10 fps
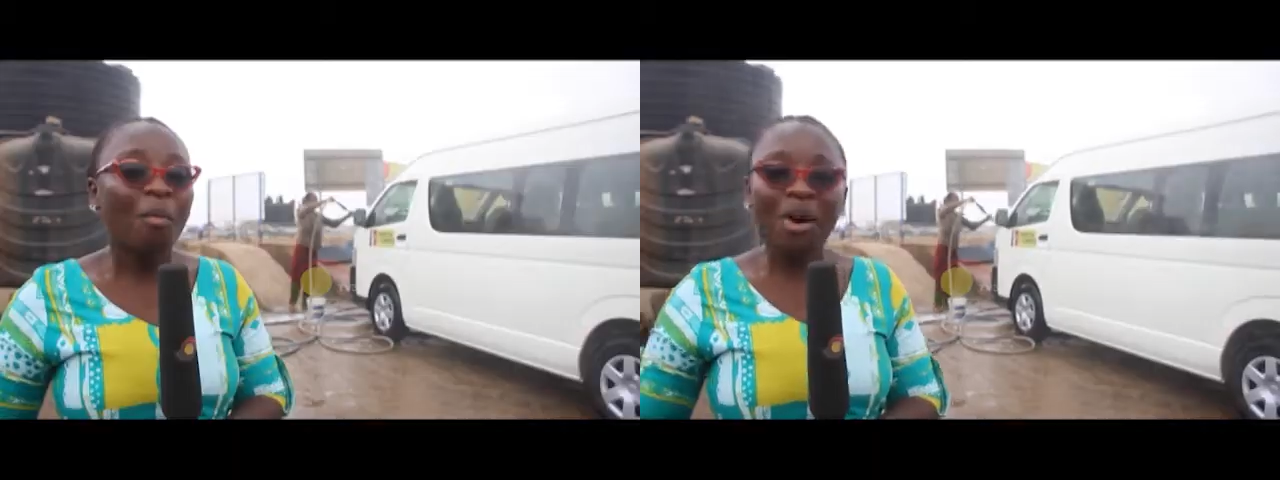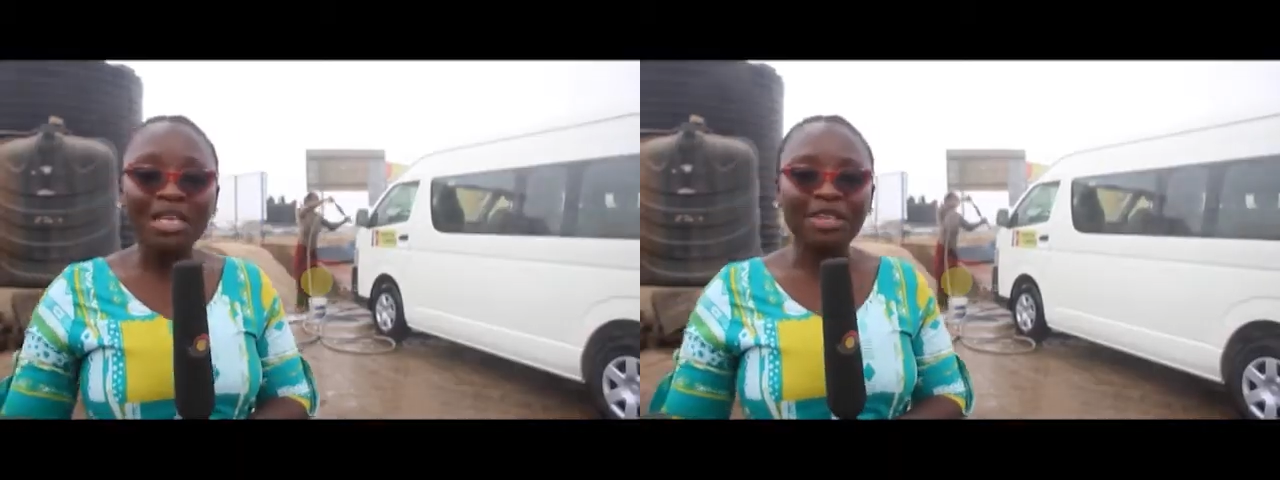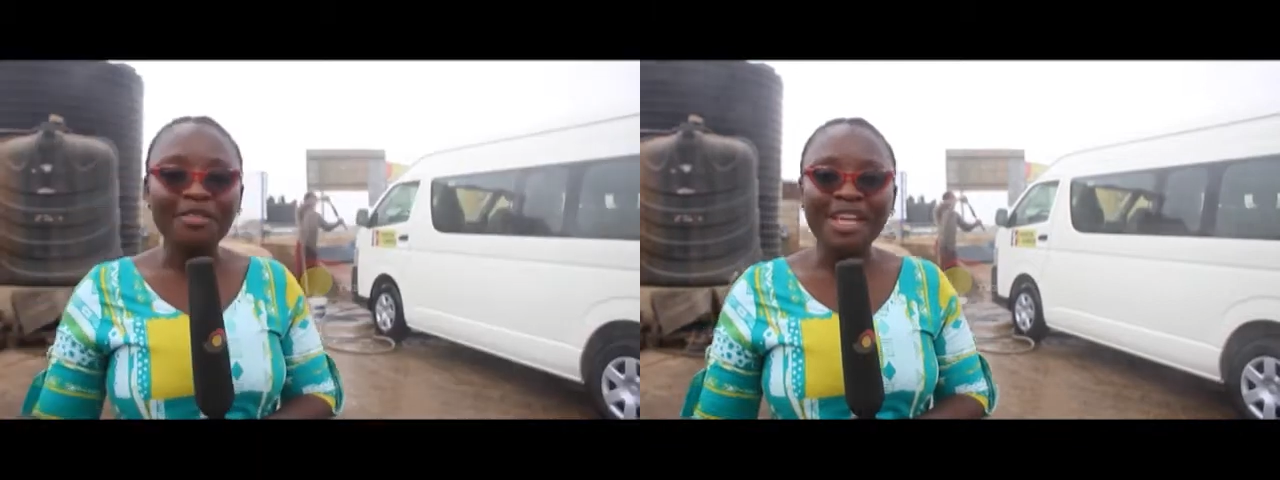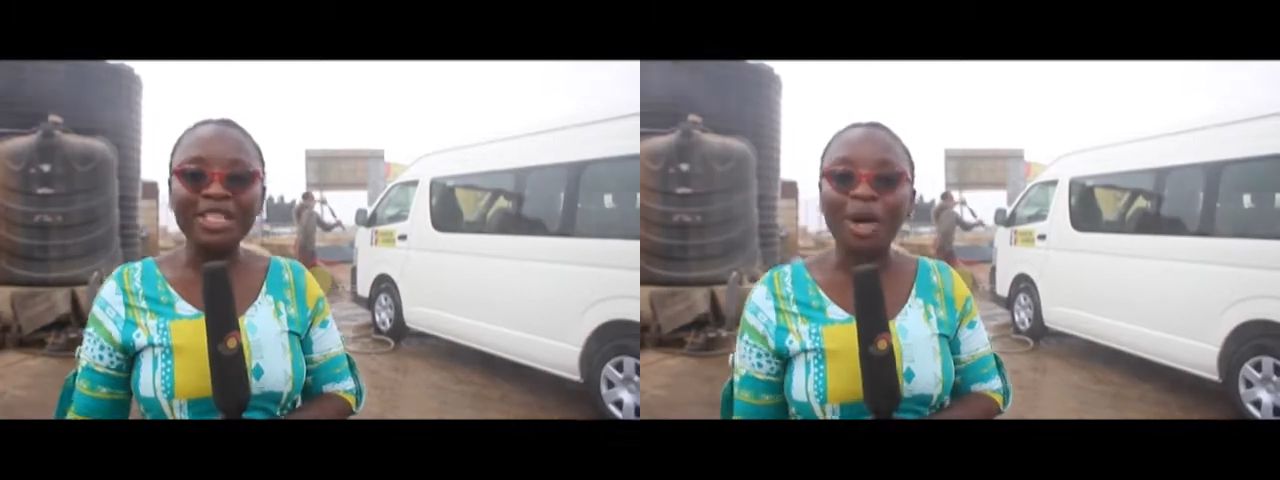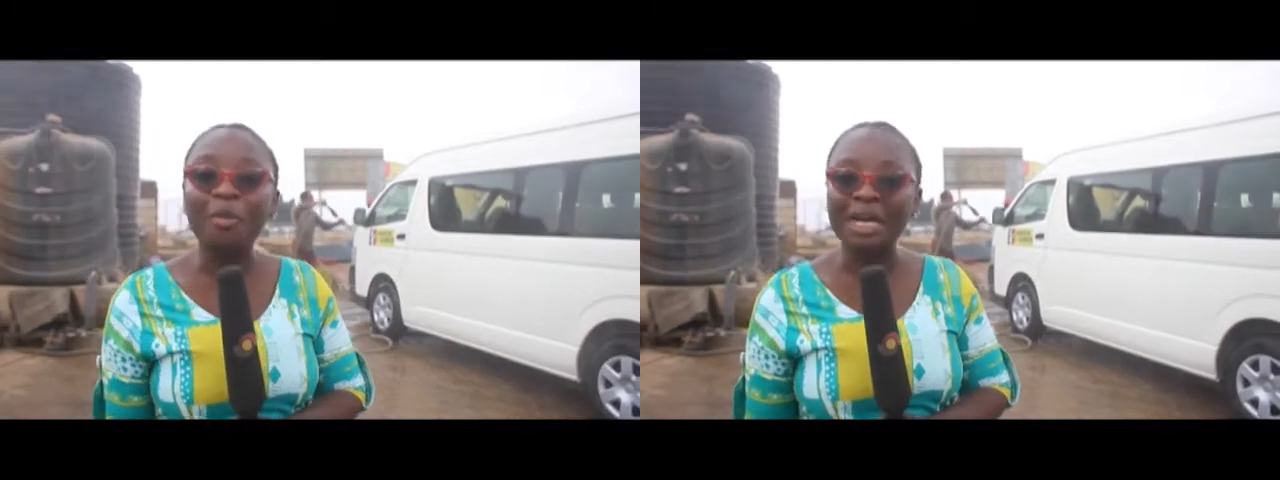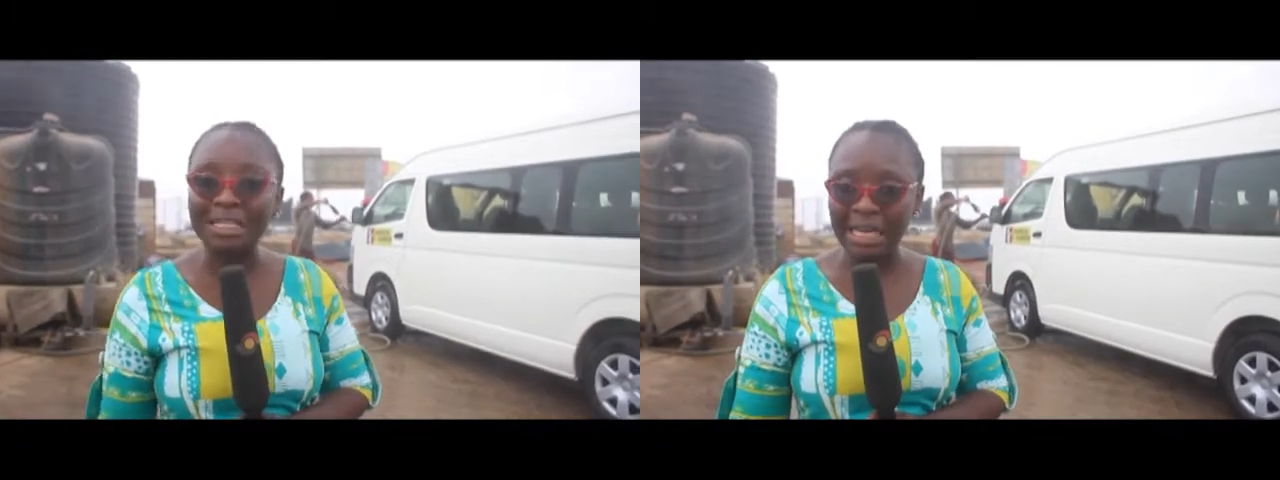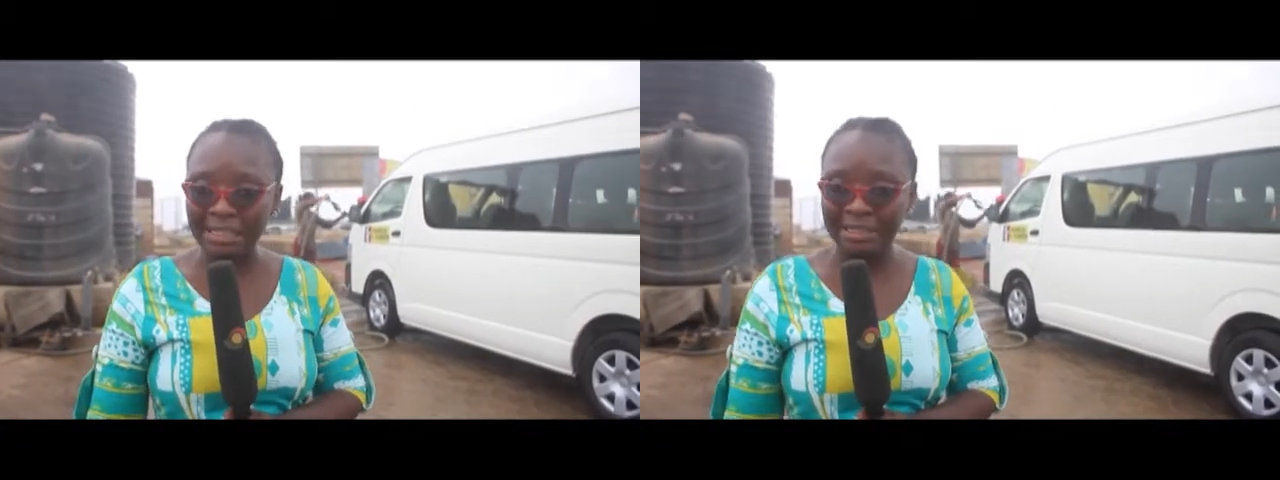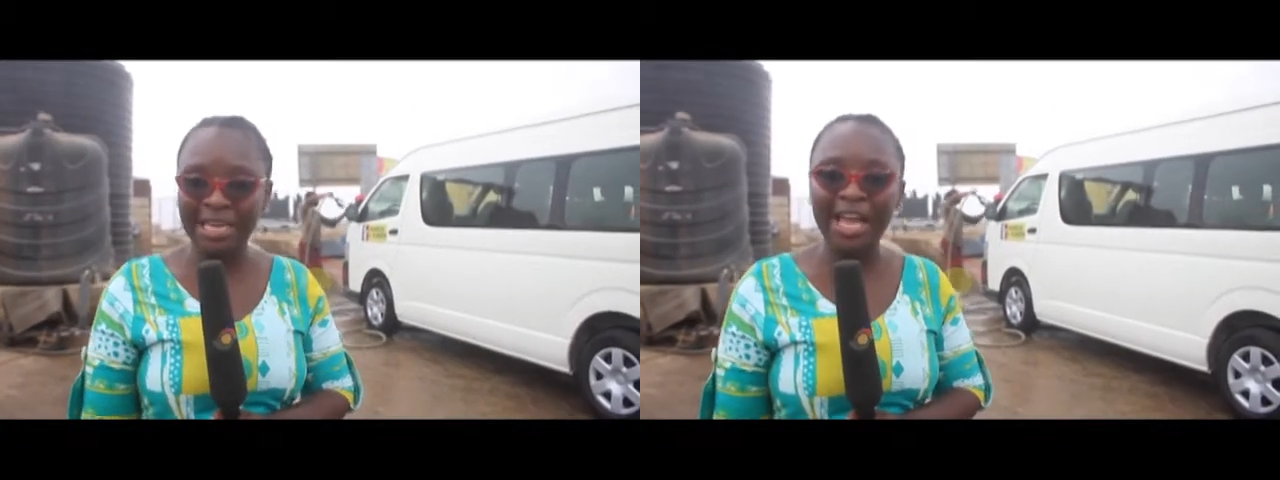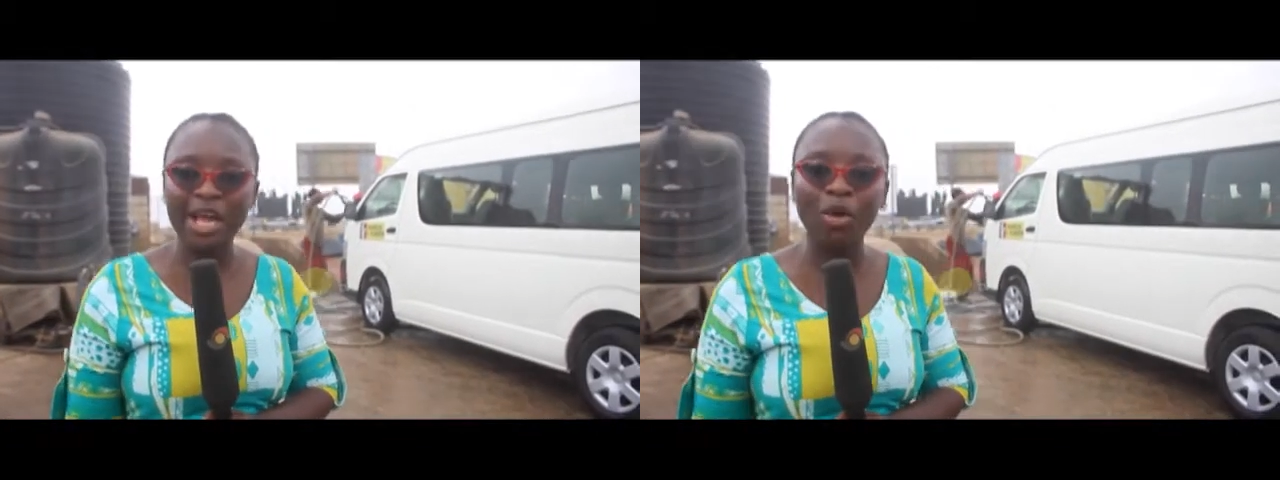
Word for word: Most of these operators say